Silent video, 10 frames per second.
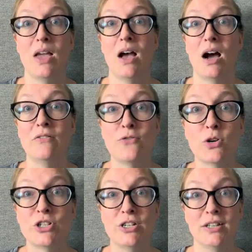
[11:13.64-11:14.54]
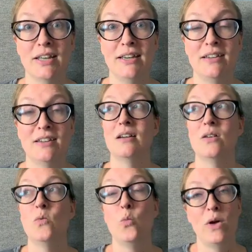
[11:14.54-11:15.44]
Unfortunately,
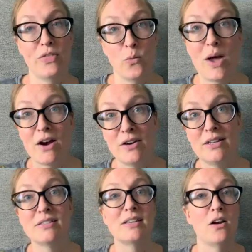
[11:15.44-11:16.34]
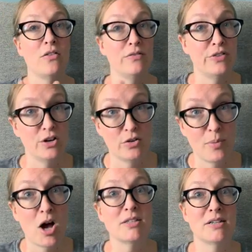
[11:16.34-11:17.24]
with awareness and all of the
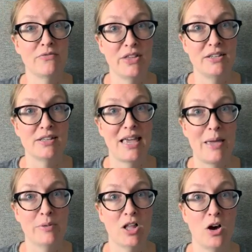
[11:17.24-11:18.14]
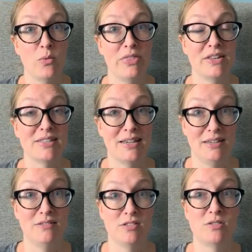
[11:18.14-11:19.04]
positive things that came along with this,
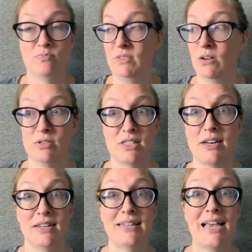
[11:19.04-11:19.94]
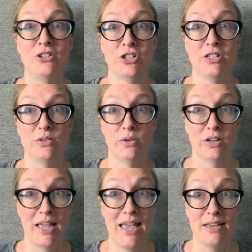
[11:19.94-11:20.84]
sudden attention to her
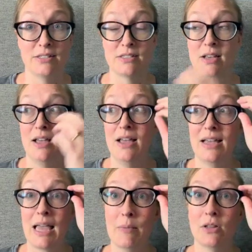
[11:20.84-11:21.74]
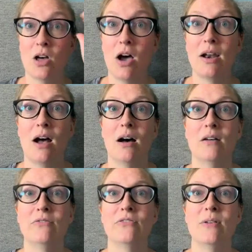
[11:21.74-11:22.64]
case, came a lot
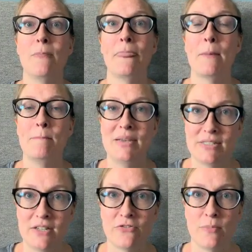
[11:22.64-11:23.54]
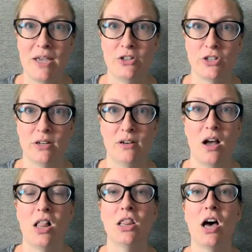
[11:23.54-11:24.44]
of misinformation,
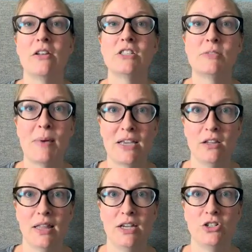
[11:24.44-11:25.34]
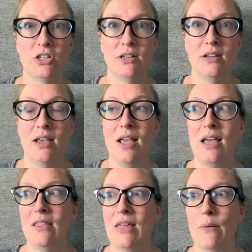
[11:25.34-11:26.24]
a lot of speculation
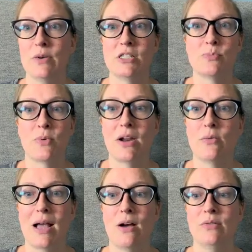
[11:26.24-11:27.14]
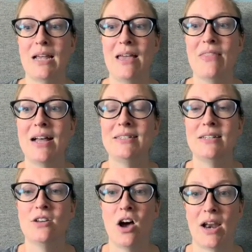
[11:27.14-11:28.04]
that was spread around, and that
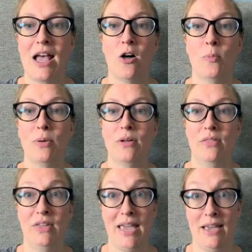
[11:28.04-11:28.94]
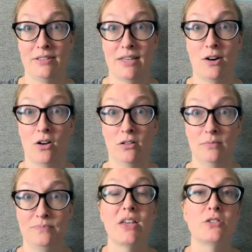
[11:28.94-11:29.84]
did not help the case at all.
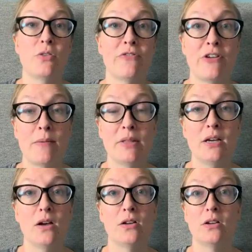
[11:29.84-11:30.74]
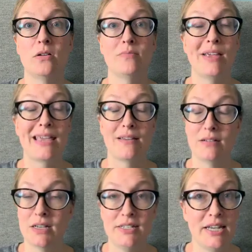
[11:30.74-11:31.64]
So the family
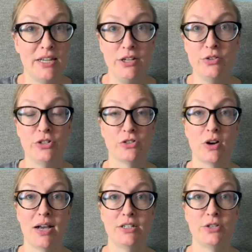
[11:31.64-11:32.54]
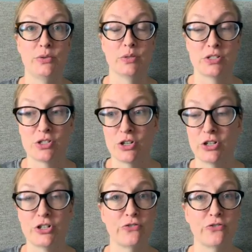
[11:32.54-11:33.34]
continued to try to search.